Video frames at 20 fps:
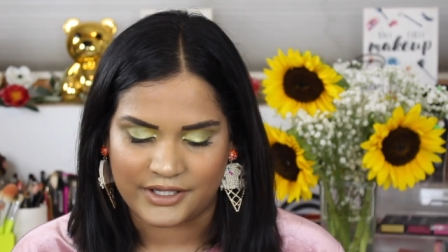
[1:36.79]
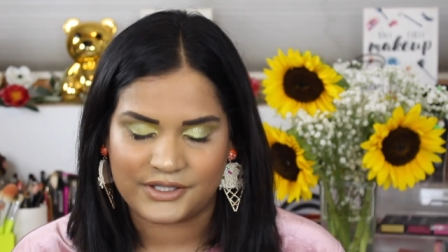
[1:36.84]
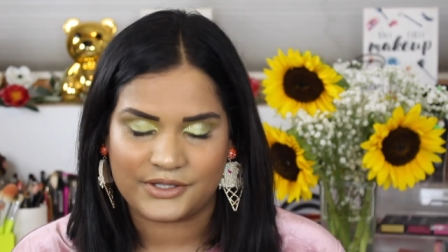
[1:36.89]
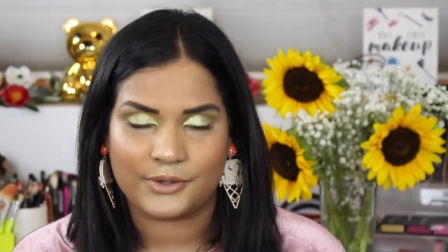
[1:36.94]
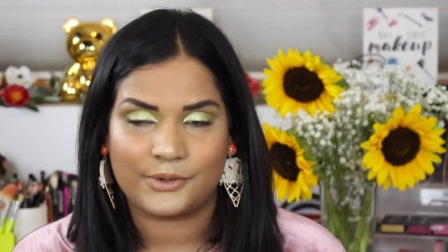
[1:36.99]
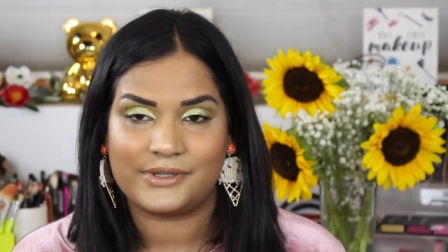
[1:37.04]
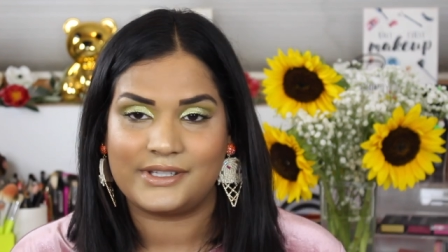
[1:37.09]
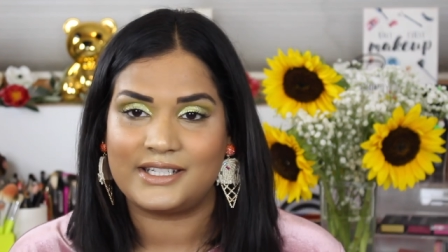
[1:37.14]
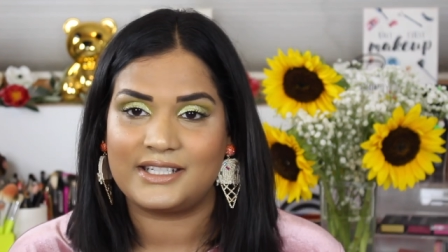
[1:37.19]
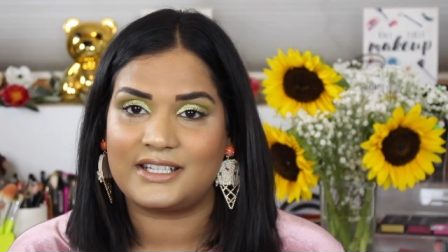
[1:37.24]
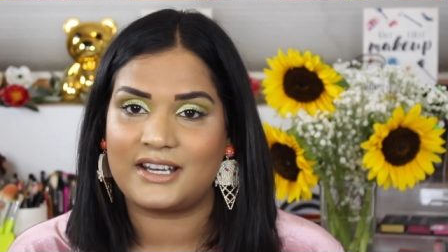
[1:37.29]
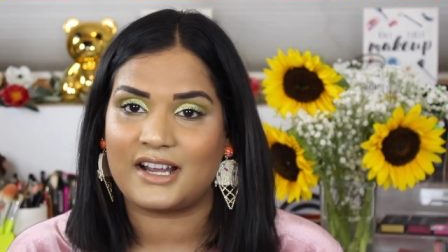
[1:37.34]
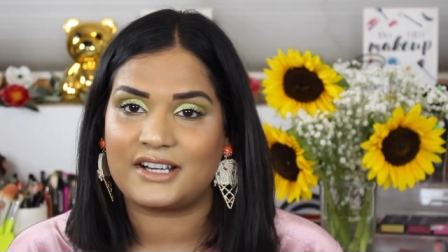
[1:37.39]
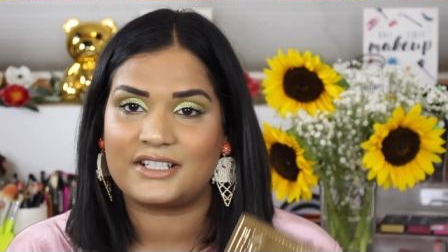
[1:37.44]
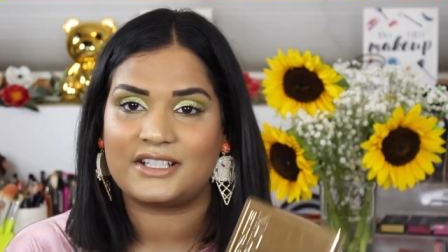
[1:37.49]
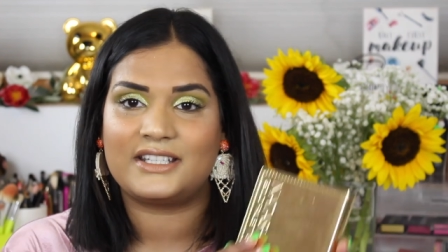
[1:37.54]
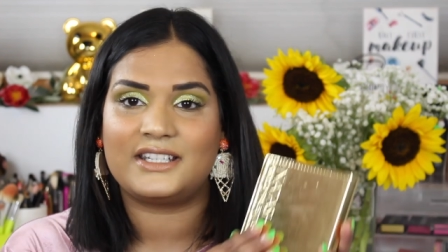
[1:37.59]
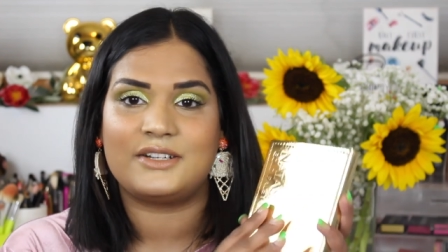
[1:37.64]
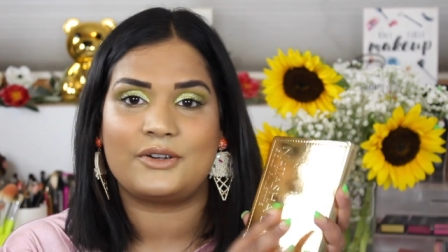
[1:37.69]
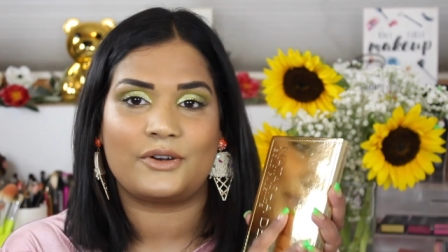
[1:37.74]
So the
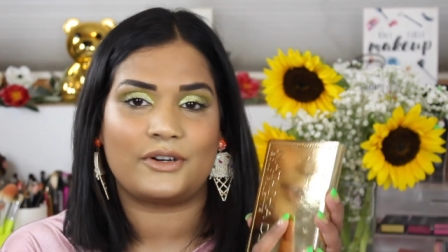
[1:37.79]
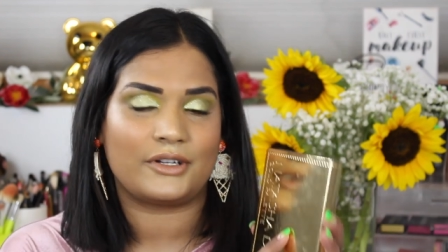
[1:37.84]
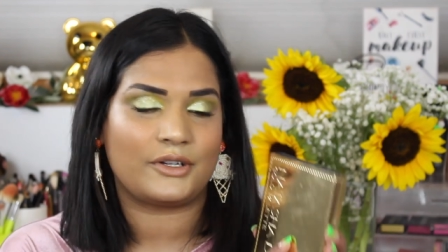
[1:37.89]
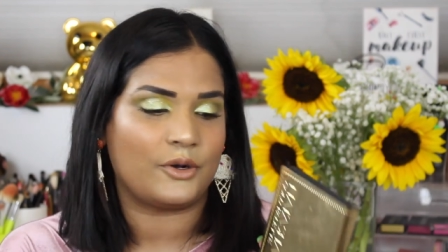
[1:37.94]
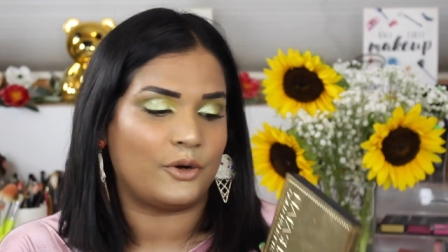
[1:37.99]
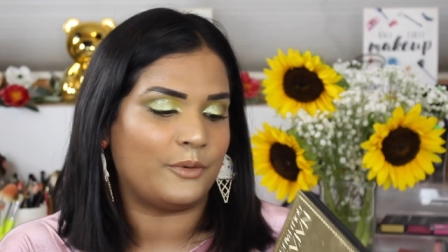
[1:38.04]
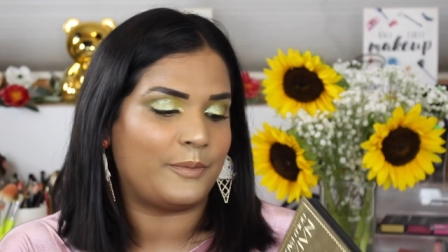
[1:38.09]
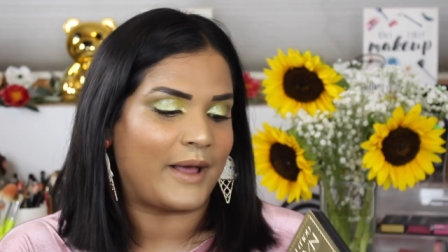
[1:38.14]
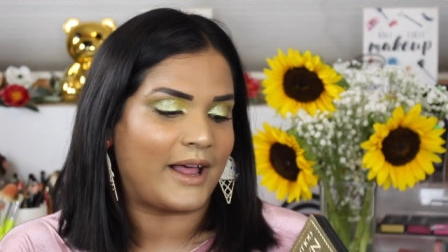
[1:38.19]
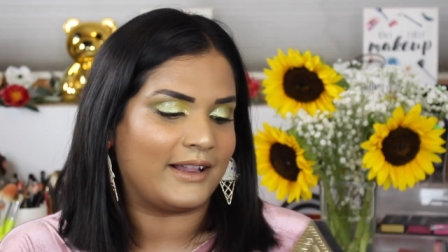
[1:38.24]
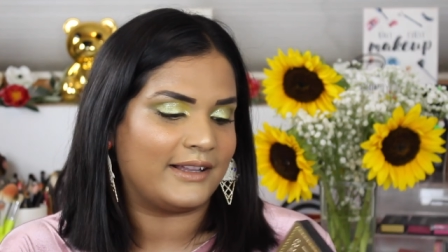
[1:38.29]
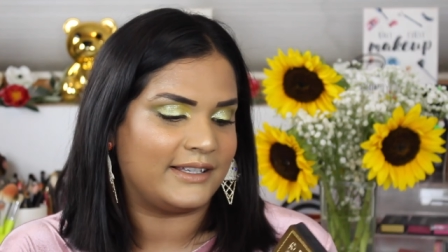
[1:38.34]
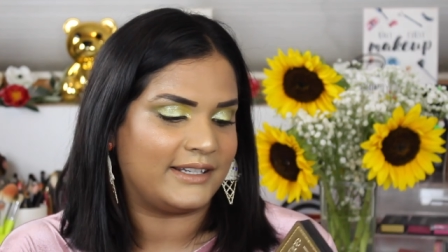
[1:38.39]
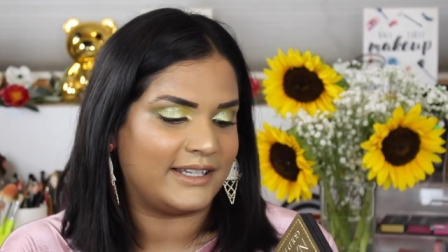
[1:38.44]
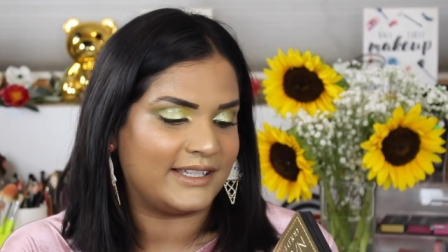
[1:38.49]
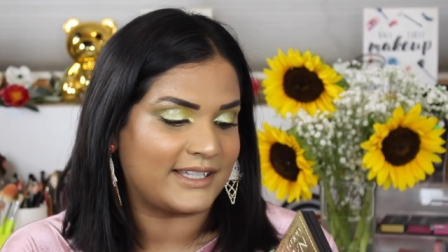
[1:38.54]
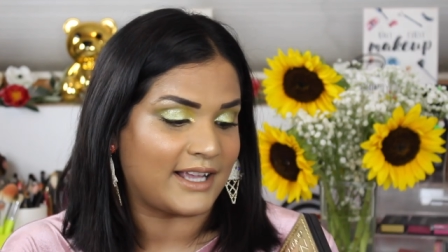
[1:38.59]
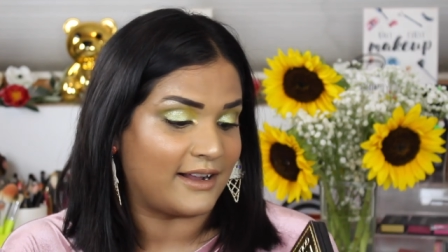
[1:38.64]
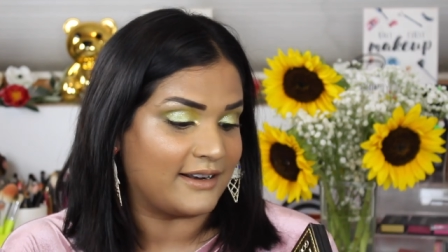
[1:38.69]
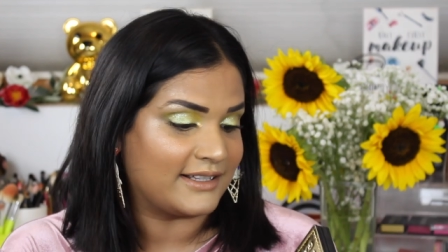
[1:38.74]
Natasha Denona Gold palette
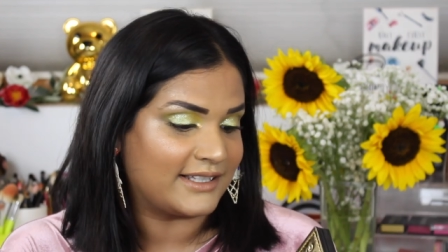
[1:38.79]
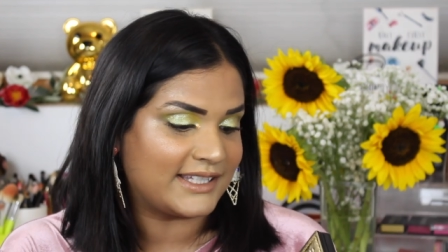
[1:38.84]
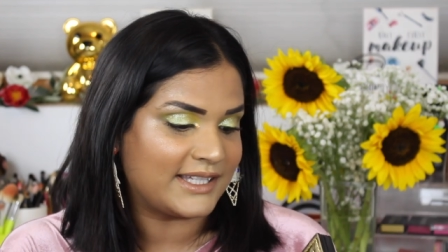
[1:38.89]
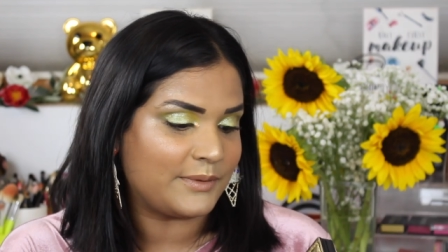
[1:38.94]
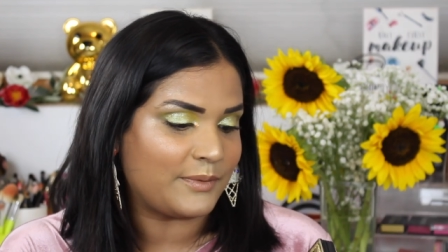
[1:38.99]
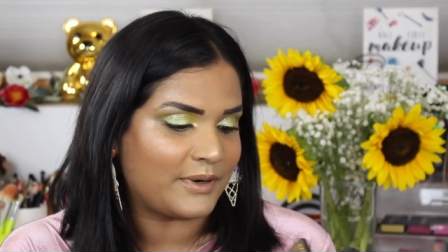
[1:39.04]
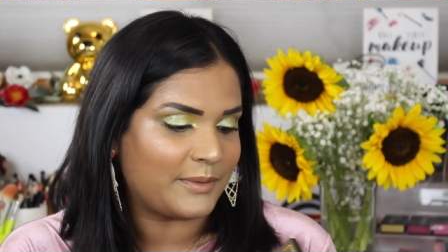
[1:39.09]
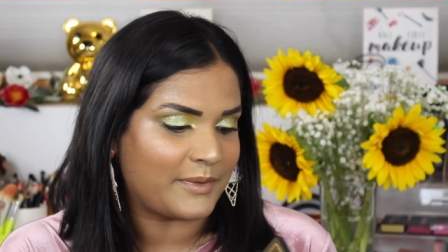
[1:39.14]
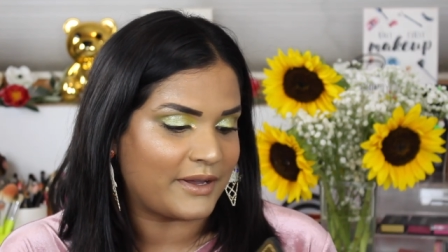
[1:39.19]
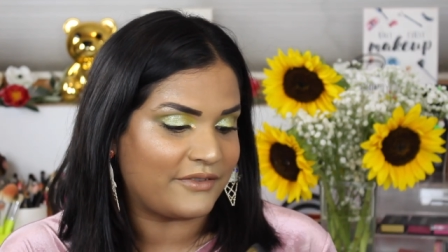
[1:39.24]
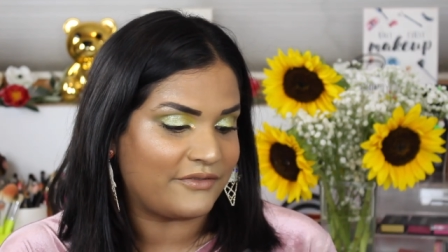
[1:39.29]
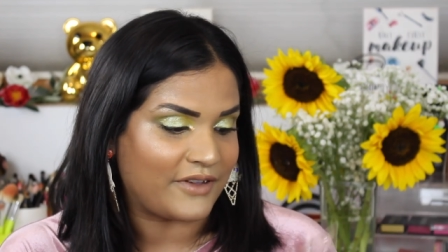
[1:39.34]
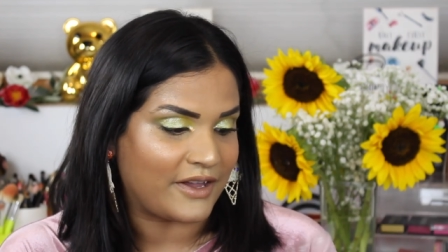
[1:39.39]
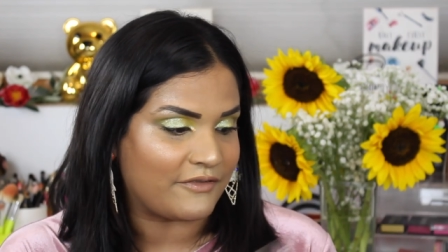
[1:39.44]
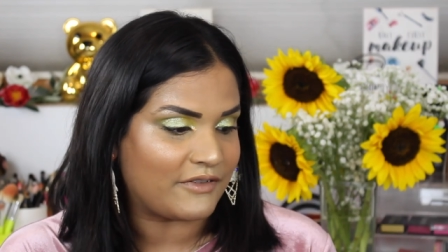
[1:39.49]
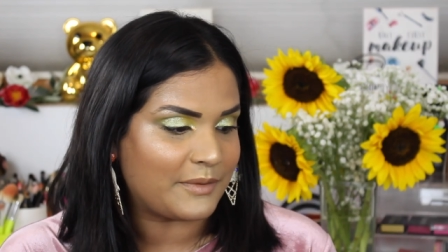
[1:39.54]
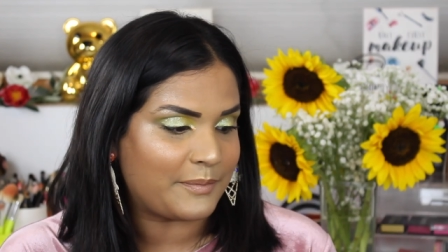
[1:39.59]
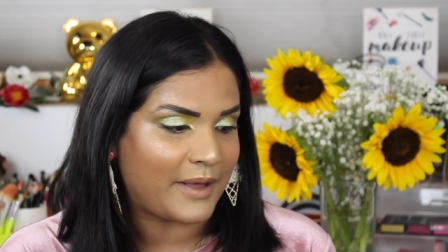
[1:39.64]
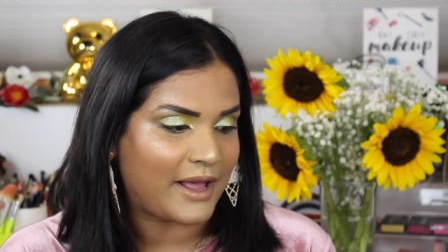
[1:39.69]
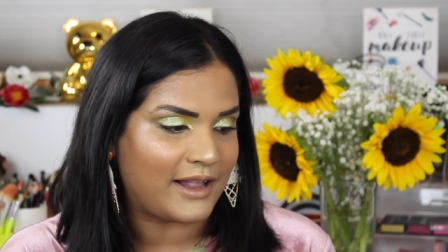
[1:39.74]
is honestly one of my
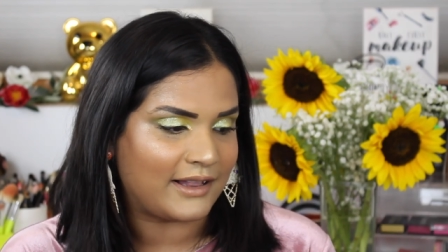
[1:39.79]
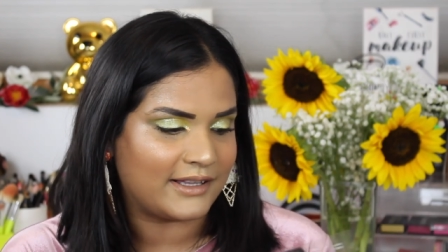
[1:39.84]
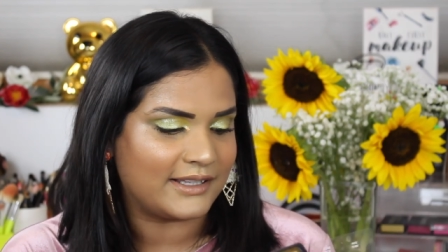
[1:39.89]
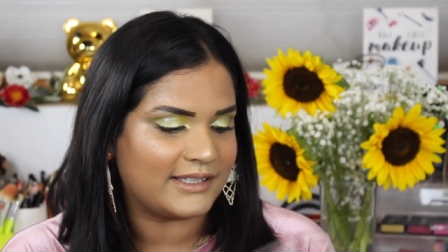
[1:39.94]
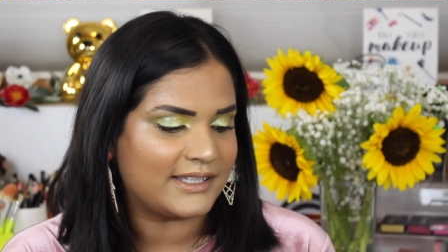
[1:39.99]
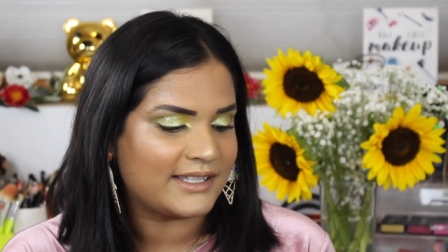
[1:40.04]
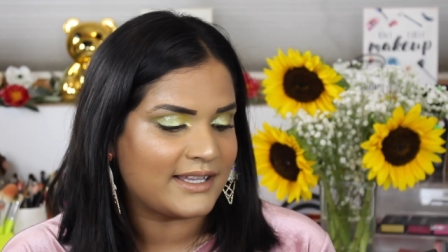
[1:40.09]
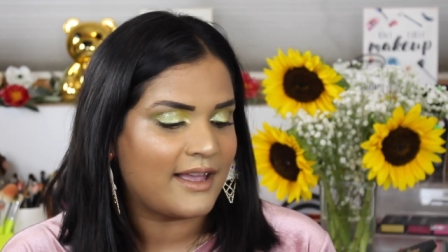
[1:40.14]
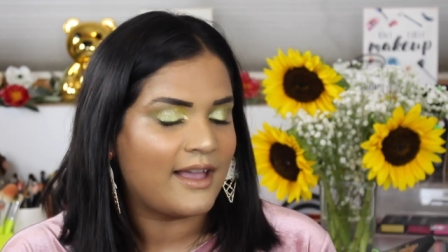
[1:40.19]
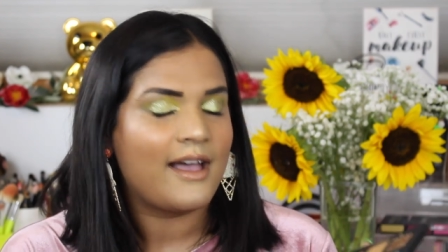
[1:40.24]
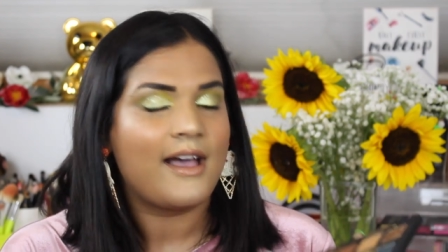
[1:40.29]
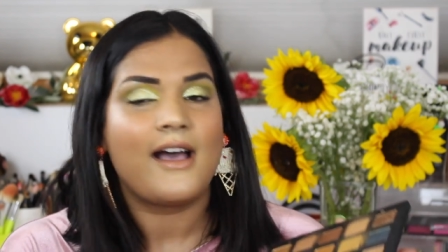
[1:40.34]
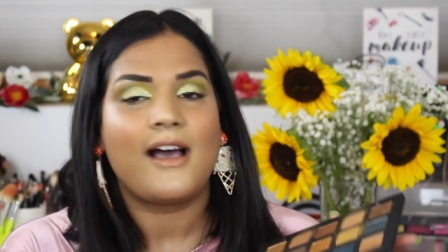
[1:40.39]
favorite palettes